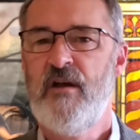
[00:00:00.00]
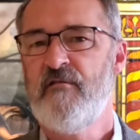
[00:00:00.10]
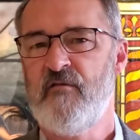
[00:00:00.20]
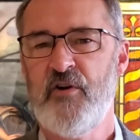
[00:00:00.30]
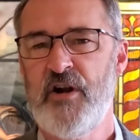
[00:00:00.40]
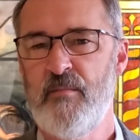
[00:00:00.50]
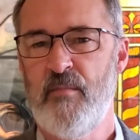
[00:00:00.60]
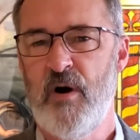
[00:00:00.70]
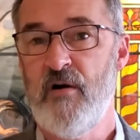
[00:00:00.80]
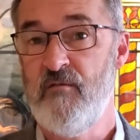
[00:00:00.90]

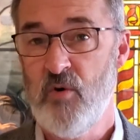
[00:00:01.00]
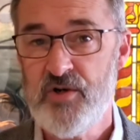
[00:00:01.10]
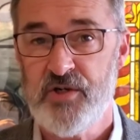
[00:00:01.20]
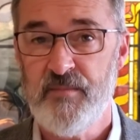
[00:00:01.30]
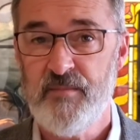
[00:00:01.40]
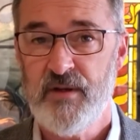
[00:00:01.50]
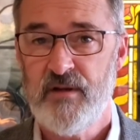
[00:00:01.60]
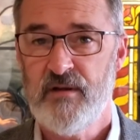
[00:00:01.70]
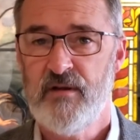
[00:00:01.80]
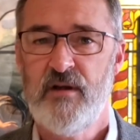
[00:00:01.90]
freedom of worship,
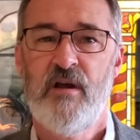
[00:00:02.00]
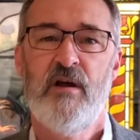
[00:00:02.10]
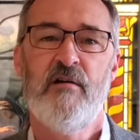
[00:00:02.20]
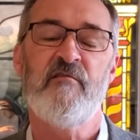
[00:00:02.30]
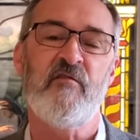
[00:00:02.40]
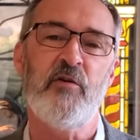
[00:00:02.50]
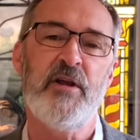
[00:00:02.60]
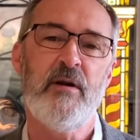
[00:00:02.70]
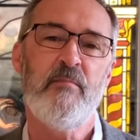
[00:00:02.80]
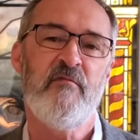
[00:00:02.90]

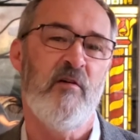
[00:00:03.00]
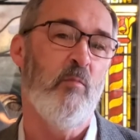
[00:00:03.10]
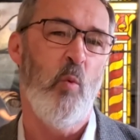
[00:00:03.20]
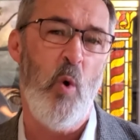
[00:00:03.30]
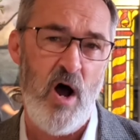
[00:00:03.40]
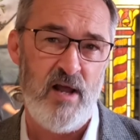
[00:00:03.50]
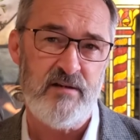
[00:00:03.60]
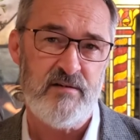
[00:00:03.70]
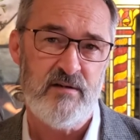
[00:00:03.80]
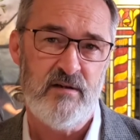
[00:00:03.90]
freedom from
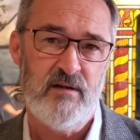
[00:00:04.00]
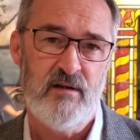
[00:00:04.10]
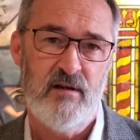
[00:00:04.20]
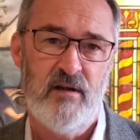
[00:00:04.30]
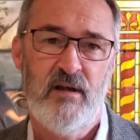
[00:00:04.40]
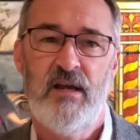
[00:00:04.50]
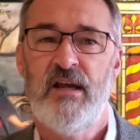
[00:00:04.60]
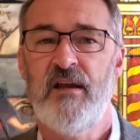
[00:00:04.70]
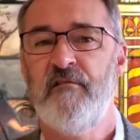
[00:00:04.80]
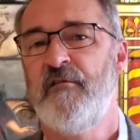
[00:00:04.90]
want,
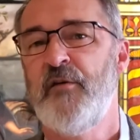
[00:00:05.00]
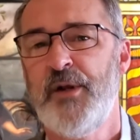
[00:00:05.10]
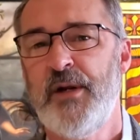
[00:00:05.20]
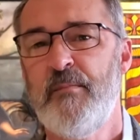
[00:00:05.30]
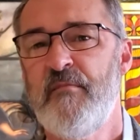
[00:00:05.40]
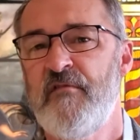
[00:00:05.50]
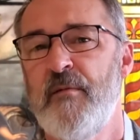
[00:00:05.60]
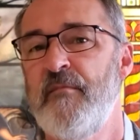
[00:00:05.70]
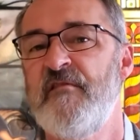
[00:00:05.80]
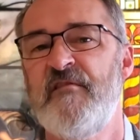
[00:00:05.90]
and freedom
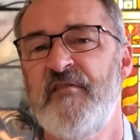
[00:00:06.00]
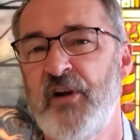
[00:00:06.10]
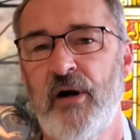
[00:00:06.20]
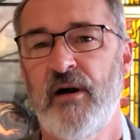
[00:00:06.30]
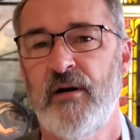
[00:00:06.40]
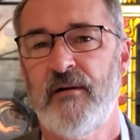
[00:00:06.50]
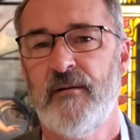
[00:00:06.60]
from fear.